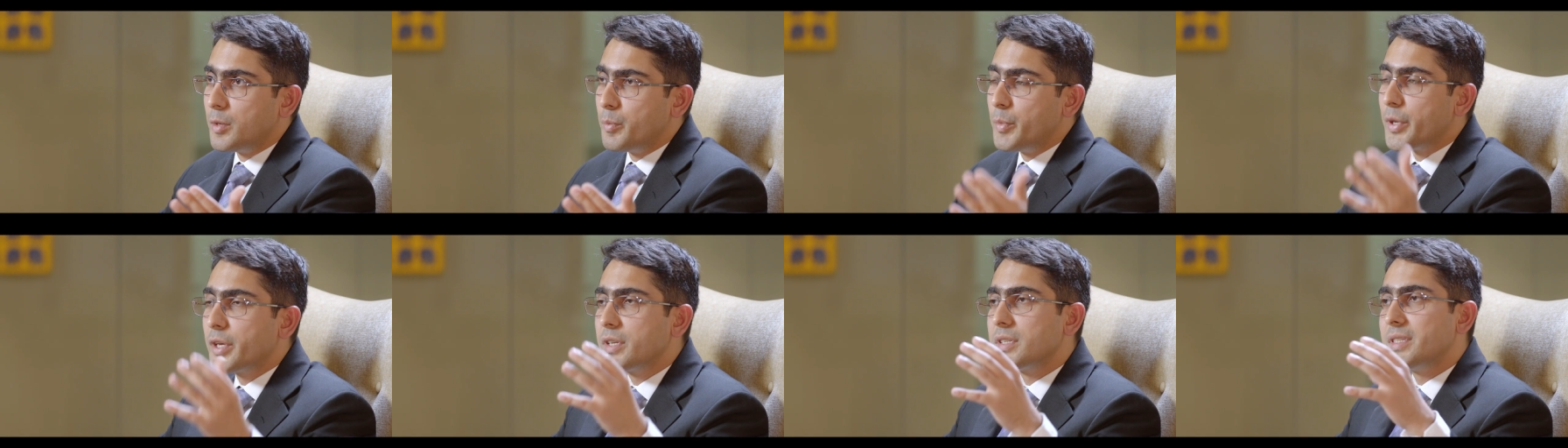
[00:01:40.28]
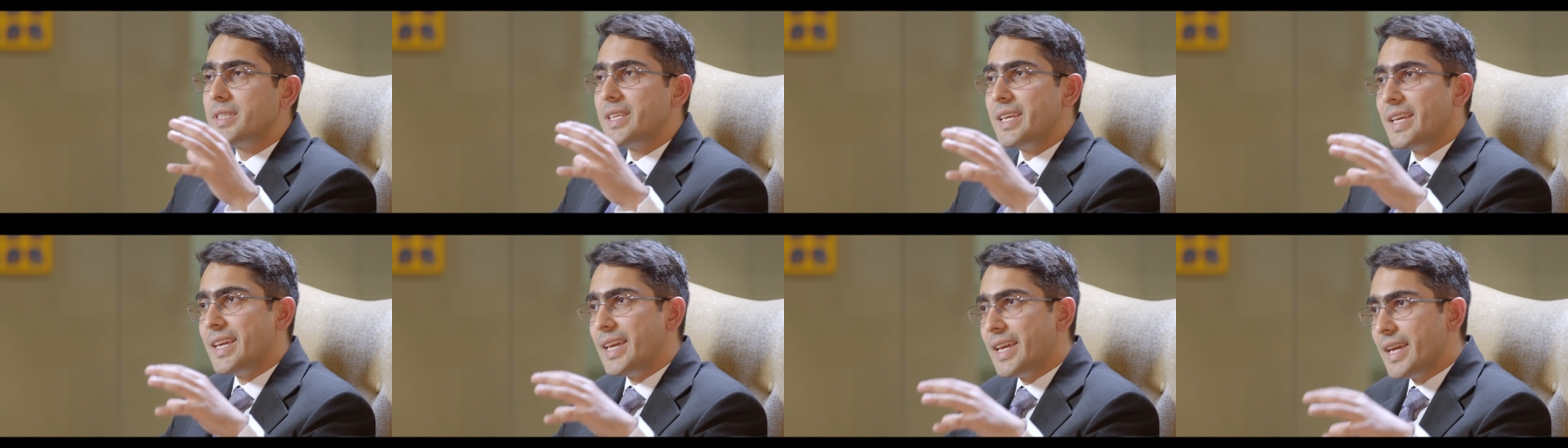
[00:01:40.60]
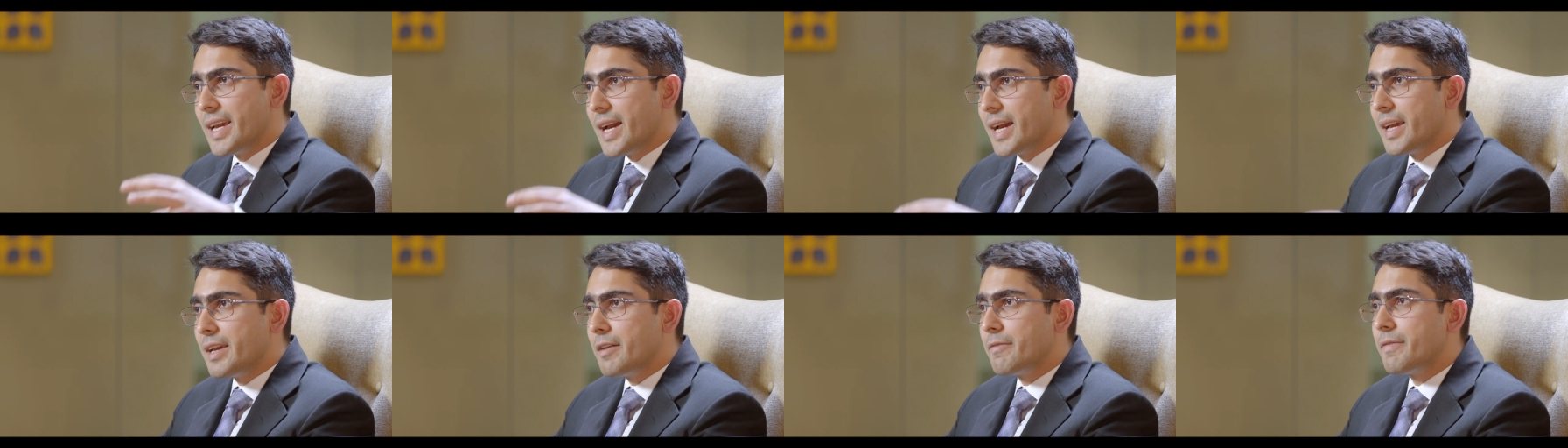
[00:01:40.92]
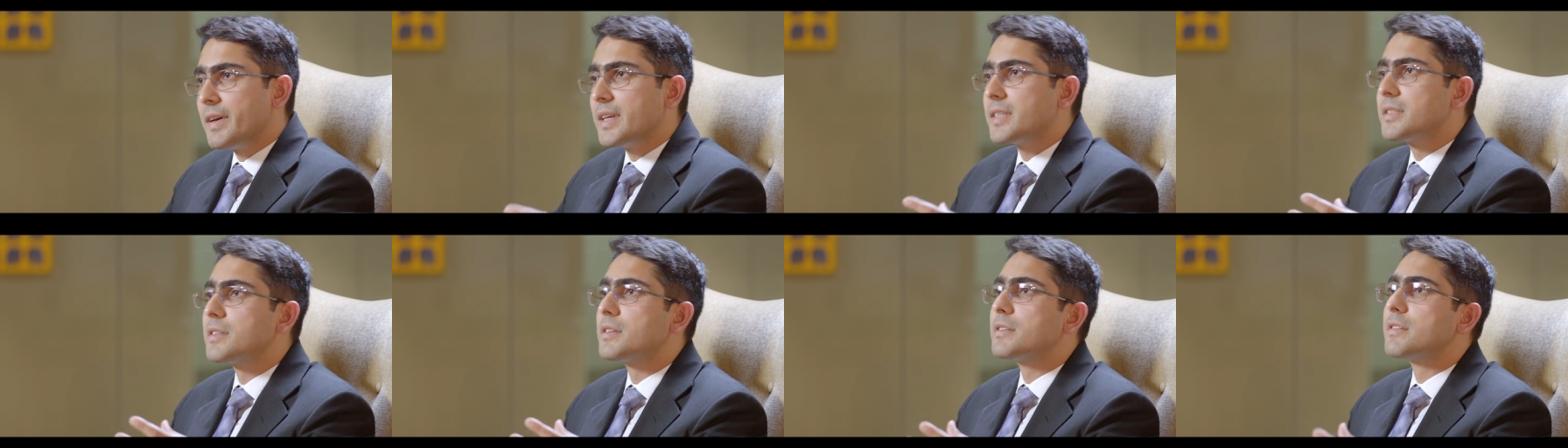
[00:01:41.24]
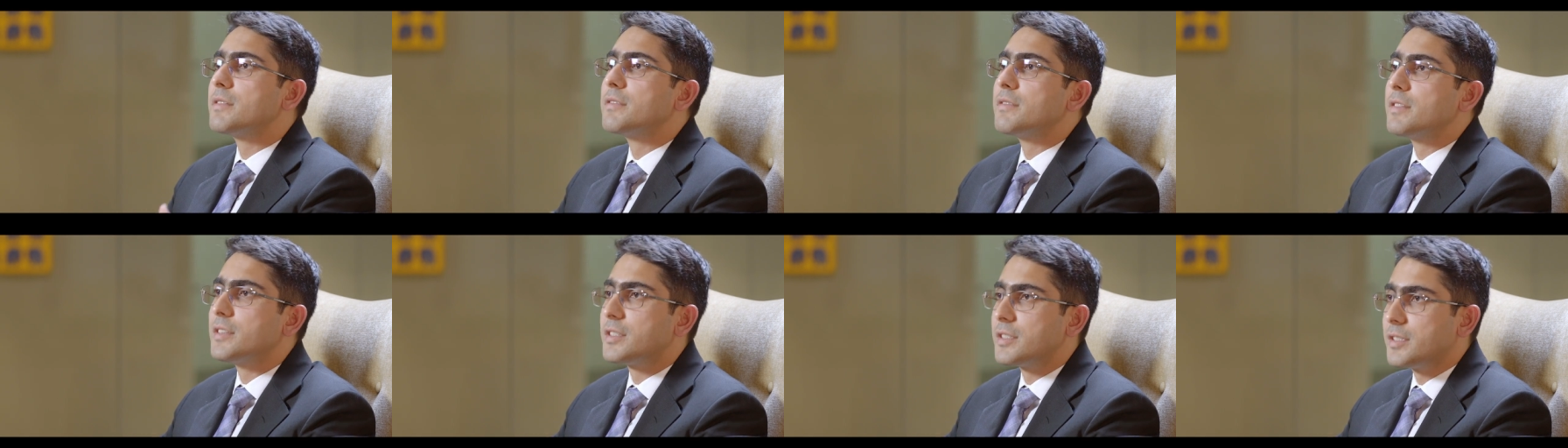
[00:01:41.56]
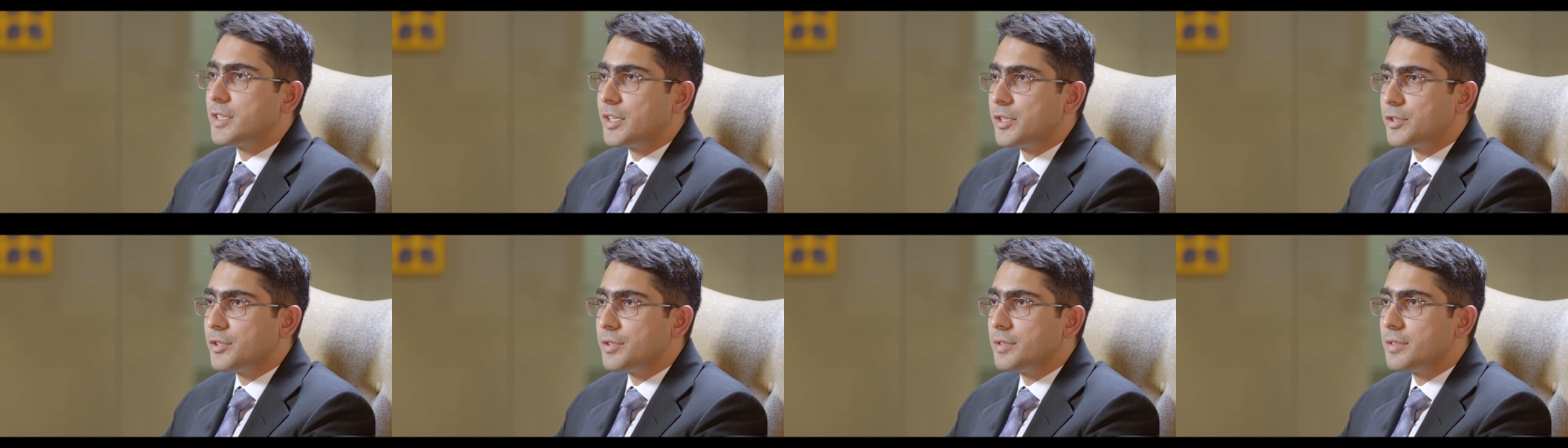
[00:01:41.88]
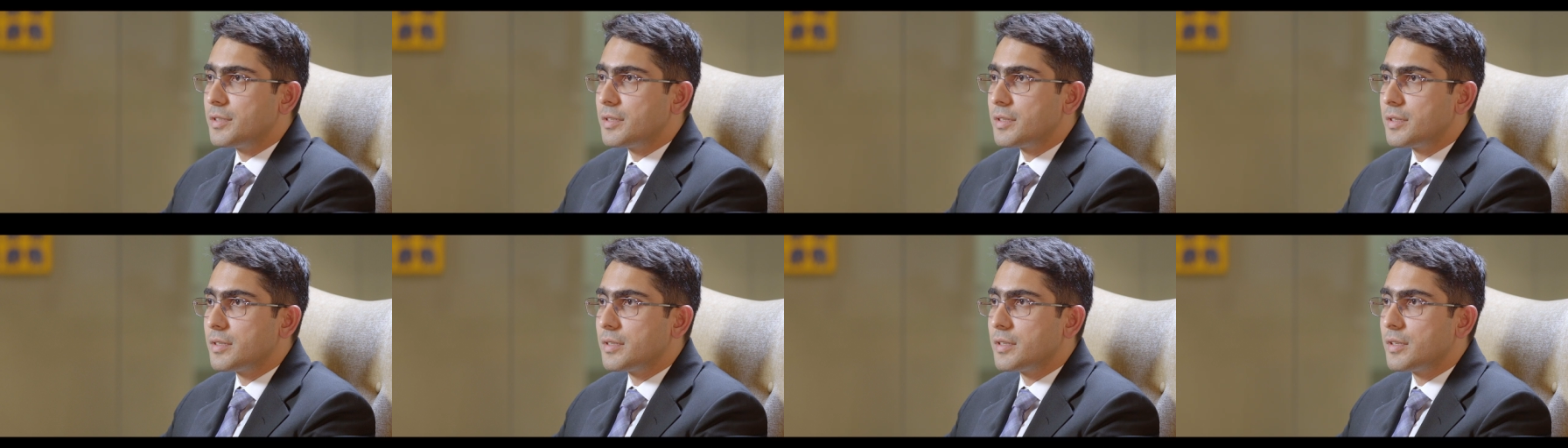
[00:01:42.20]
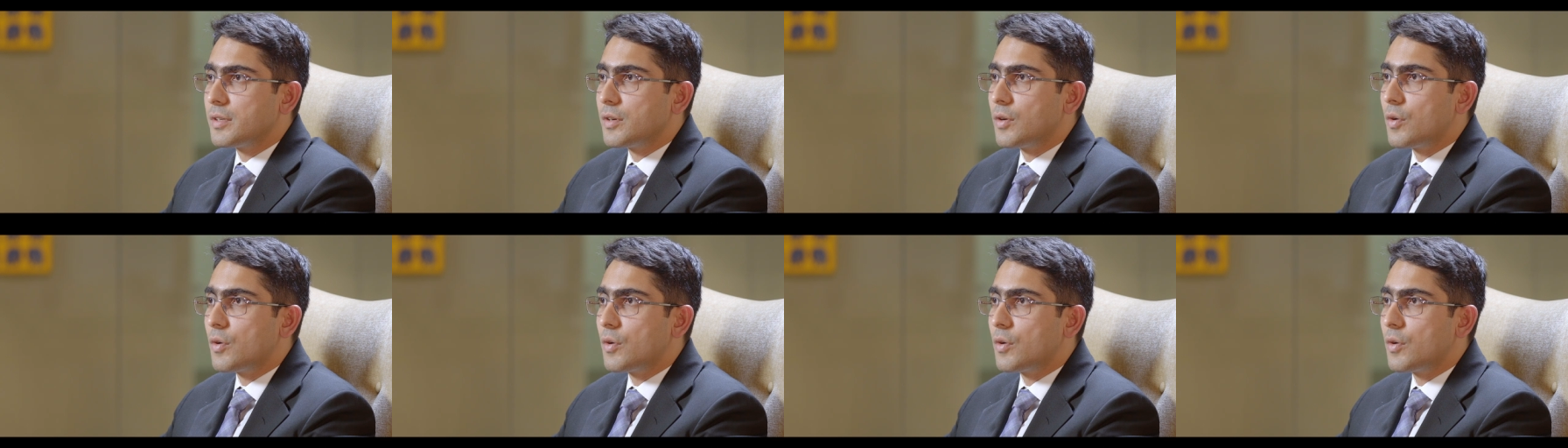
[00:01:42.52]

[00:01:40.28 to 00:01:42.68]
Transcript: because the AIF has certain restrictions